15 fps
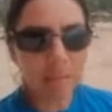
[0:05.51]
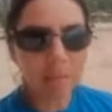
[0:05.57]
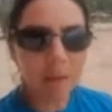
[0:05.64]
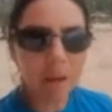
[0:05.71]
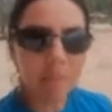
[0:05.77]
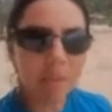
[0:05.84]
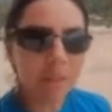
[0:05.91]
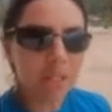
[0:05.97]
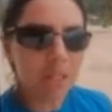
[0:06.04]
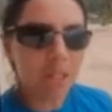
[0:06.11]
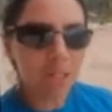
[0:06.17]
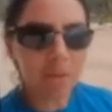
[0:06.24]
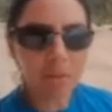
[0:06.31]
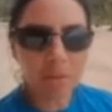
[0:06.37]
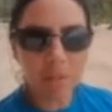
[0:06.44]
I'm coming to
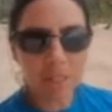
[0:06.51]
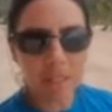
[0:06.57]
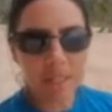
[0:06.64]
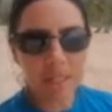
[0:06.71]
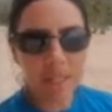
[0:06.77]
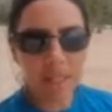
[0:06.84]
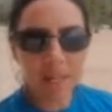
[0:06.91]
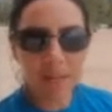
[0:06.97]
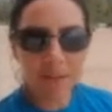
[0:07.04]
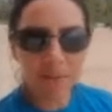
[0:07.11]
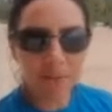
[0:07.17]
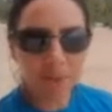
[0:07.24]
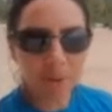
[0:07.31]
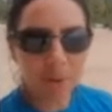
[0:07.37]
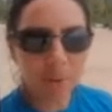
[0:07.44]
you today
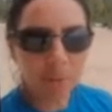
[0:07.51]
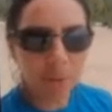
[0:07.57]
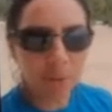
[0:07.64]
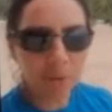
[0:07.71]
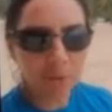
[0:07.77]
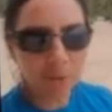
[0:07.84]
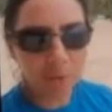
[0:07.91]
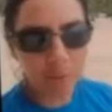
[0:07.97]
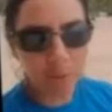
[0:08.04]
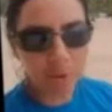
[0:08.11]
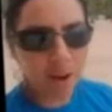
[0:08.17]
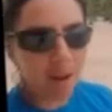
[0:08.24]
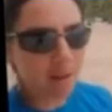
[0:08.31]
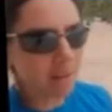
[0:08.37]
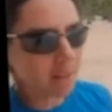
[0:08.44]
from beautiful
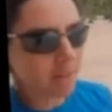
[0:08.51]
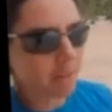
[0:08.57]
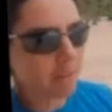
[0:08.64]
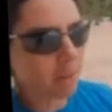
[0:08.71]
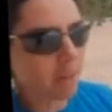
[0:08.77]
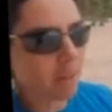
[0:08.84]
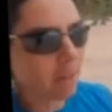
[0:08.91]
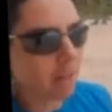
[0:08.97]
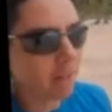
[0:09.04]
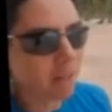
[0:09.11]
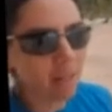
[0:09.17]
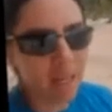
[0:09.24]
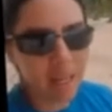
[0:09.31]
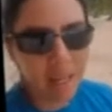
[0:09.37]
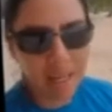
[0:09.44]
Maracas Bay.
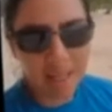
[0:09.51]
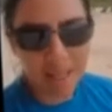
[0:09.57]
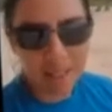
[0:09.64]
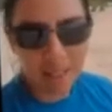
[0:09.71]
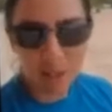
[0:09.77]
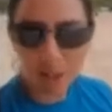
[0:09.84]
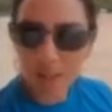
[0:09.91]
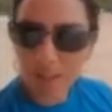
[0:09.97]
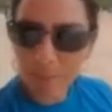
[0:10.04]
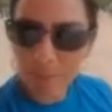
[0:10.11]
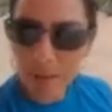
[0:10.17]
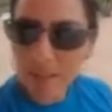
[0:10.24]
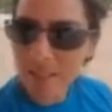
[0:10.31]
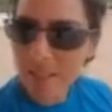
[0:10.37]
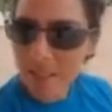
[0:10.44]
It's not the
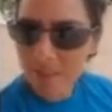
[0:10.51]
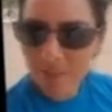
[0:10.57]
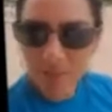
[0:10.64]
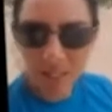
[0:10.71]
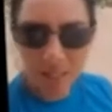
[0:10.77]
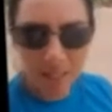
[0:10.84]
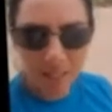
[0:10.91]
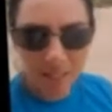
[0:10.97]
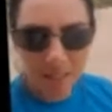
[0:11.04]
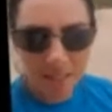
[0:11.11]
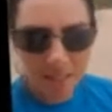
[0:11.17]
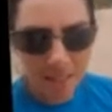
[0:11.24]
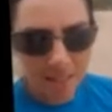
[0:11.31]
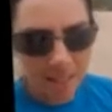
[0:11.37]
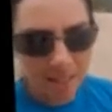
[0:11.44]
best of
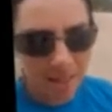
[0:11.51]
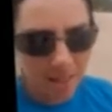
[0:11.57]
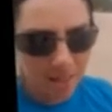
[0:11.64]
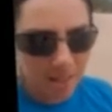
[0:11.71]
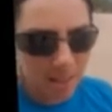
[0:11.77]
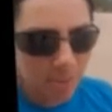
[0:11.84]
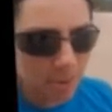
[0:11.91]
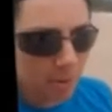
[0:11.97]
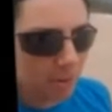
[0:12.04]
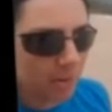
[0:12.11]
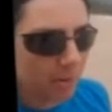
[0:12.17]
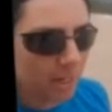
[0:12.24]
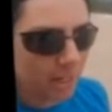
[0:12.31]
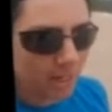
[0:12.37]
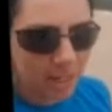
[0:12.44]
days, uh, it's been
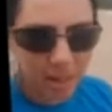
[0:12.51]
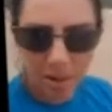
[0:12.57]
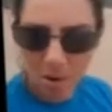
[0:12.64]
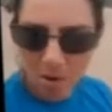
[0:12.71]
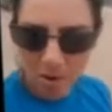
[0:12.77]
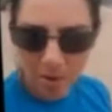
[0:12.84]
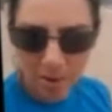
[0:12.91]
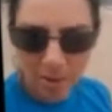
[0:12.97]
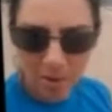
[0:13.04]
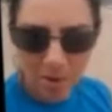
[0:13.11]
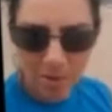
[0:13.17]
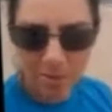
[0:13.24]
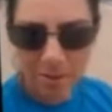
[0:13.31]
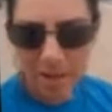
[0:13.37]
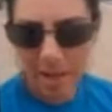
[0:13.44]
raining on and
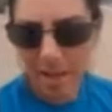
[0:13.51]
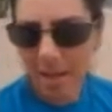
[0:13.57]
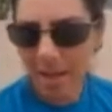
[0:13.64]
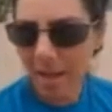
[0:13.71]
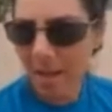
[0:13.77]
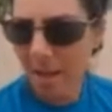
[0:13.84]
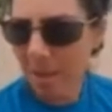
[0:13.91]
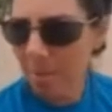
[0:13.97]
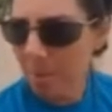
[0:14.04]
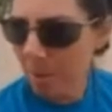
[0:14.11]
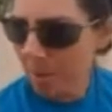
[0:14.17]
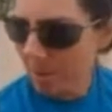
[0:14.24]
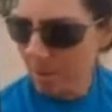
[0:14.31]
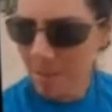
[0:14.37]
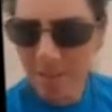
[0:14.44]
off here, but